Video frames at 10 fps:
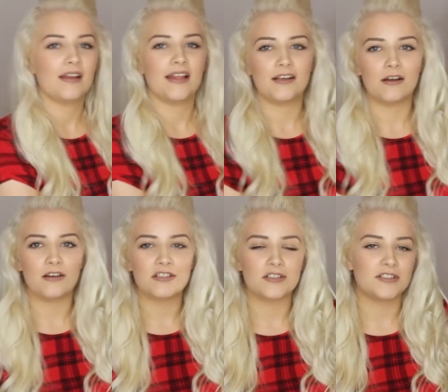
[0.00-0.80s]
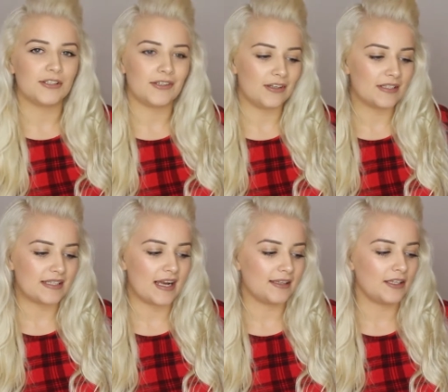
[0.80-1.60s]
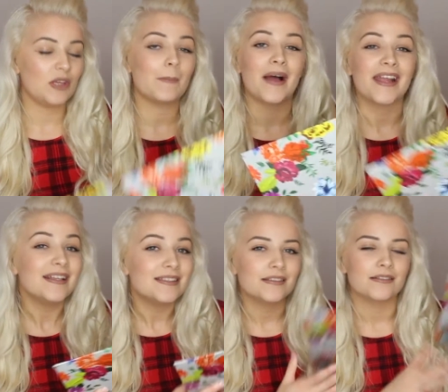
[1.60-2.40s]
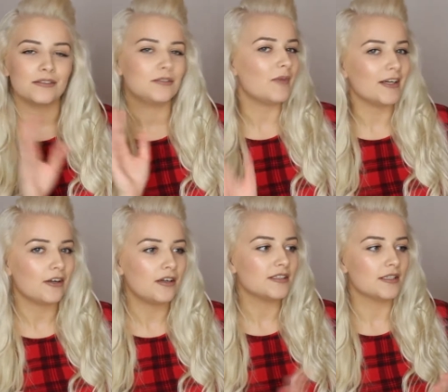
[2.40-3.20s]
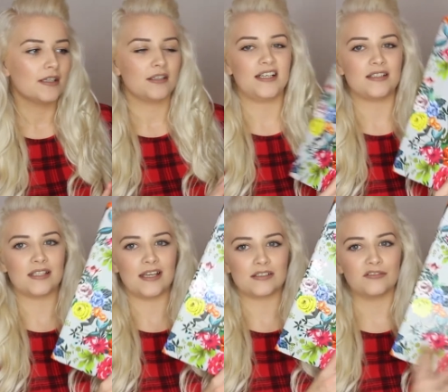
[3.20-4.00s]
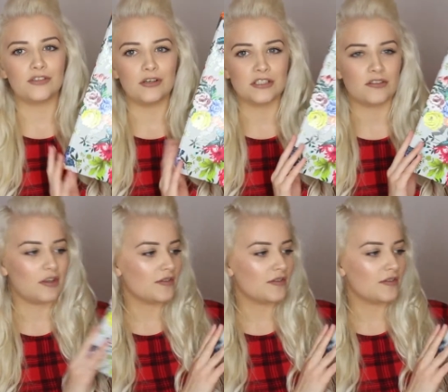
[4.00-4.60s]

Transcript: And also to go alongside that, you might not need to take some folders with you.